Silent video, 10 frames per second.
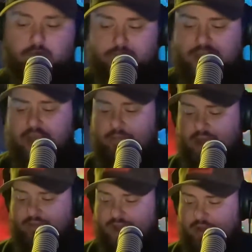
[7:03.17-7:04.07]
Me,
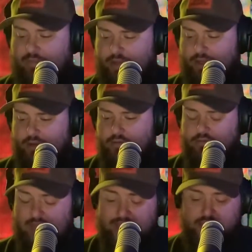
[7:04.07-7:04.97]
my family.
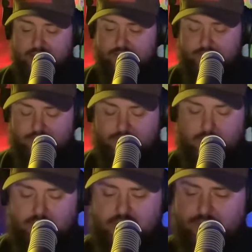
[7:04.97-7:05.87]
That's
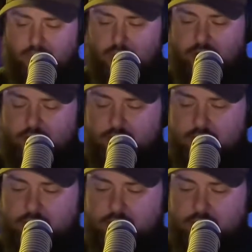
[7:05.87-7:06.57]
most important.